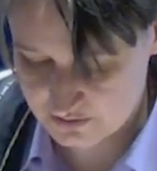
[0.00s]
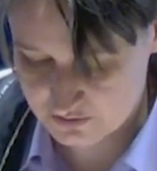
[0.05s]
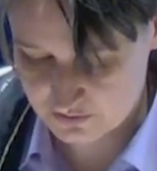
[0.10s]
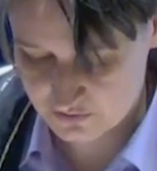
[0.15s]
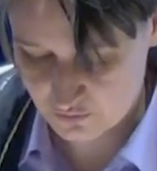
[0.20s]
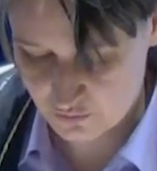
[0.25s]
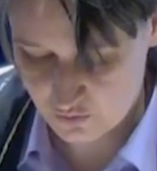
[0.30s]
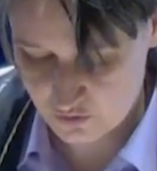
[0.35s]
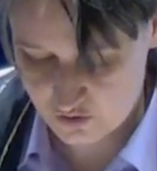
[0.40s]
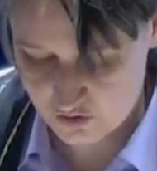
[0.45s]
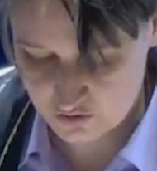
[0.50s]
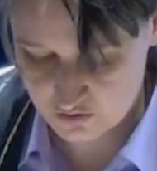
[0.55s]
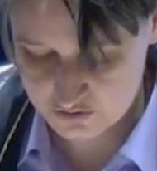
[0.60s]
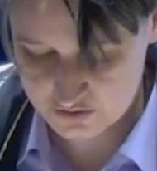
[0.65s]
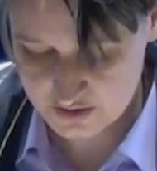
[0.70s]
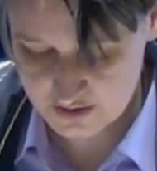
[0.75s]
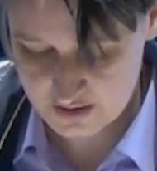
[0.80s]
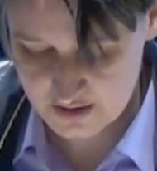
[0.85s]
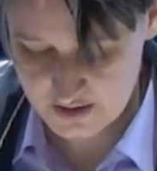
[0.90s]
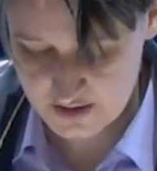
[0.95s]
the world,
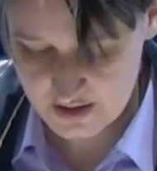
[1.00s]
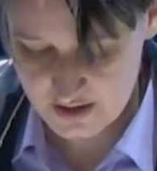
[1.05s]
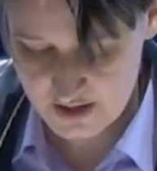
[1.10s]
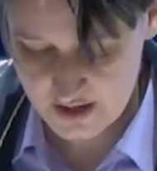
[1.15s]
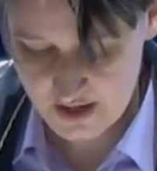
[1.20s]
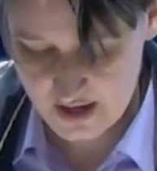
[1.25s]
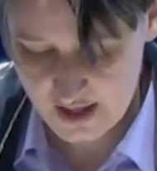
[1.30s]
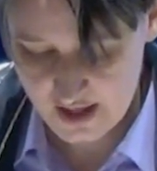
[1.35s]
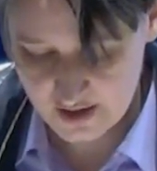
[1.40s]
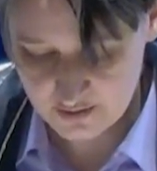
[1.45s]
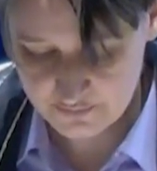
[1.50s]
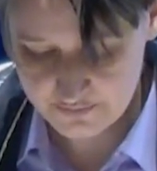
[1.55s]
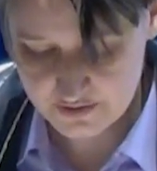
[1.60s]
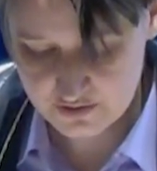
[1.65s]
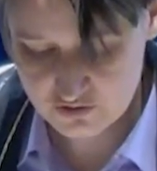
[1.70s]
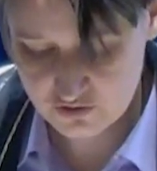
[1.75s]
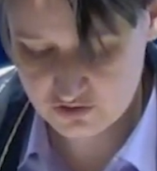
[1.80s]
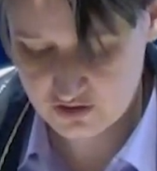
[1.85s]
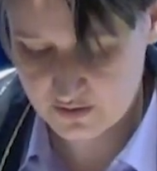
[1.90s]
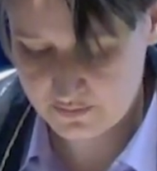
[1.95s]
helping
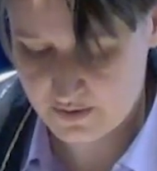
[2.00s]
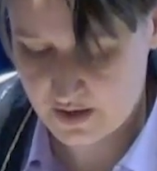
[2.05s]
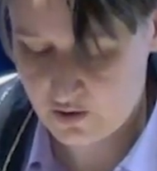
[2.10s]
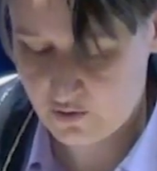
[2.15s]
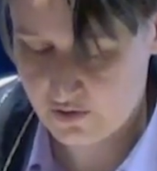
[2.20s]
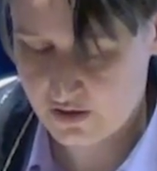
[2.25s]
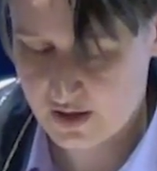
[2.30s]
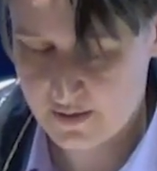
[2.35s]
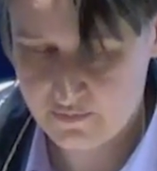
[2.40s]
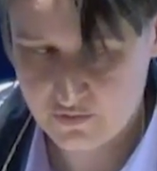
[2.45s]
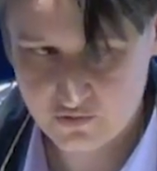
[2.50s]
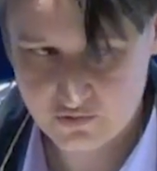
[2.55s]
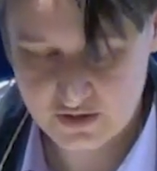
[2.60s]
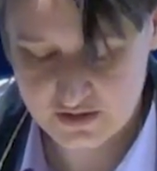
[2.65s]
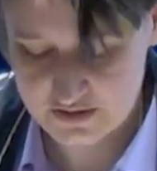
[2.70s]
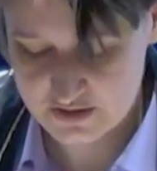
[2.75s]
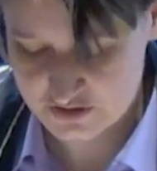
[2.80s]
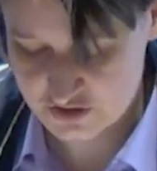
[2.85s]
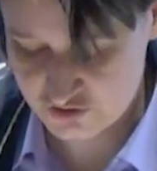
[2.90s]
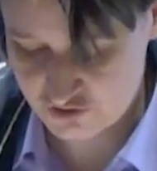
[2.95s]
to keep our
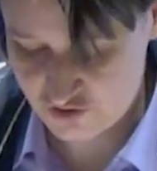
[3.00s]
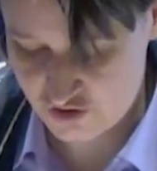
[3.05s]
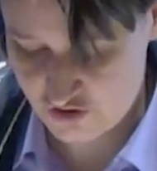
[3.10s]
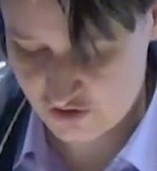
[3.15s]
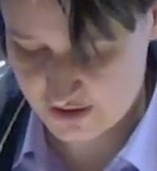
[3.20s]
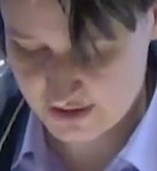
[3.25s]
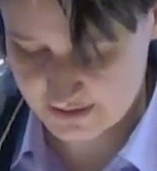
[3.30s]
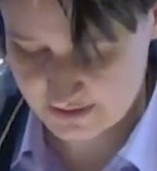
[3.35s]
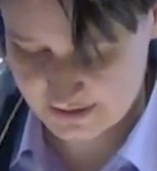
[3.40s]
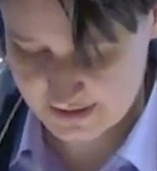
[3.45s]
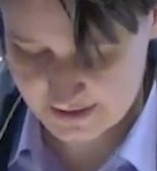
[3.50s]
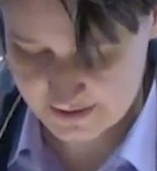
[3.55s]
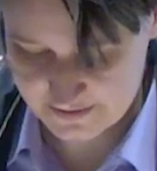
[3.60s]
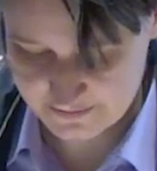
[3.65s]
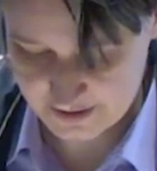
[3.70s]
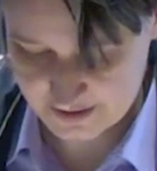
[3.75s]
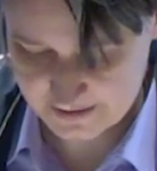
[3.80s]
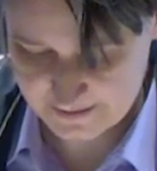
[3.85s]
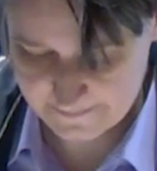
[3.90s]
community strong and caring.